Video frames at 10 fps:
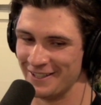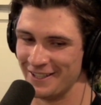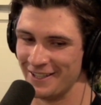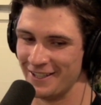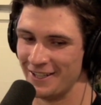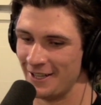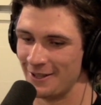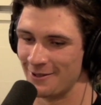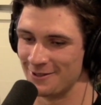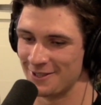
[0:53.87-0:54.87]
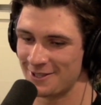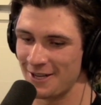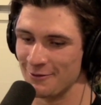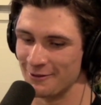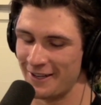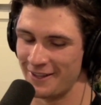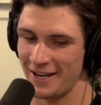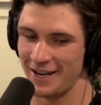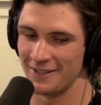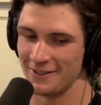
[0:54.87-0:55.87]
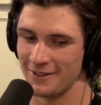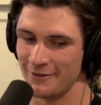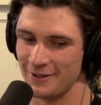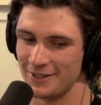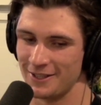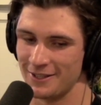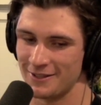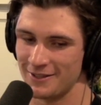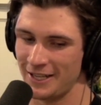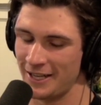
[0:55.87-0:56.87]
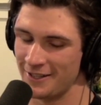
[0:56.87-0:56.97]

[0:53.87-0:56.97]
And then there was a scuffle around the net, and obviously it's